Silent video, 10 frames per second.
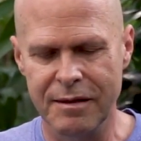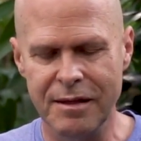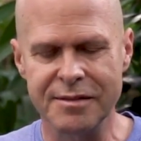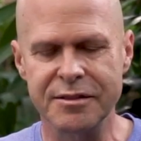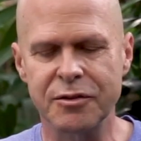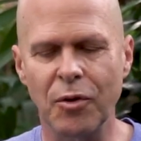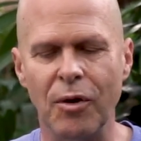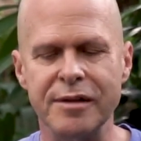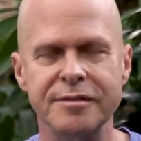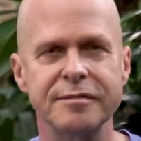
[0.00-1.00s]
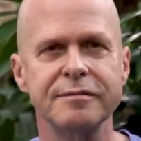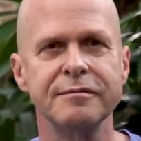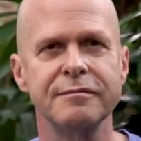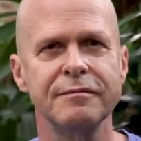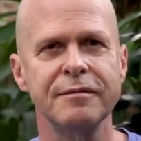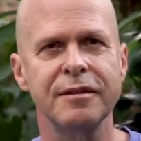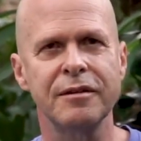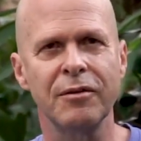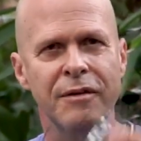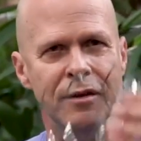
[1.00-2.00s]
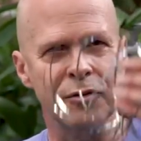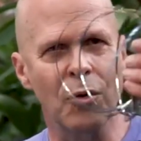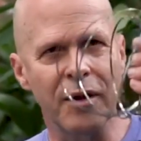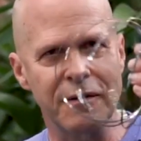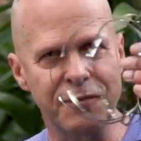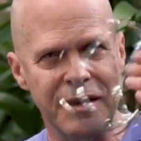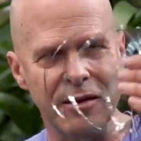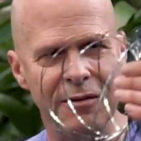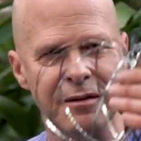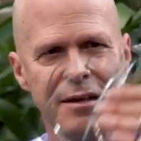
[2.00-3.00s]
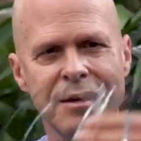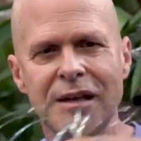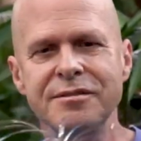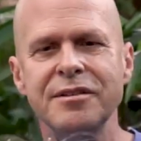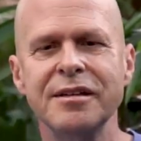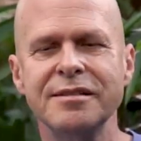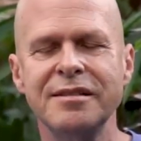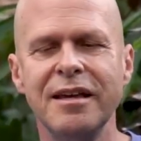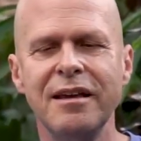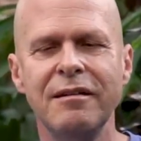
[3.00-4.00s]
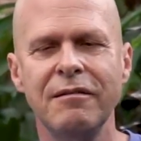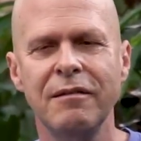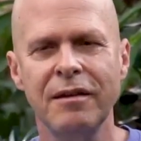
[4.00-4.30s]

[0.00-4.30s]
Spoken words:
is the torus, the toric field. As you can see,